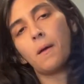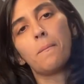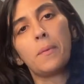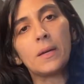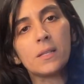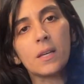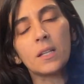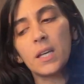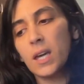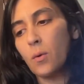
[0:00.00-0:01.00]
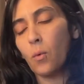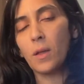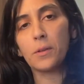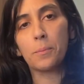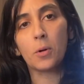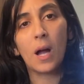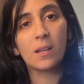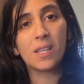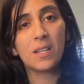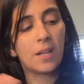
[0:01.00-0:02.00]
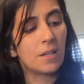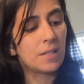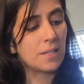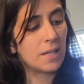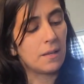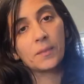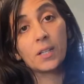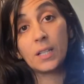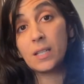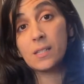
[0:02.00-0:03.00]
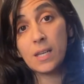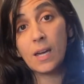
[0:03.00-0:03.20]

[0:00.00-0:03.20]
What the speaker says: basically what the peroxide does is it cleans the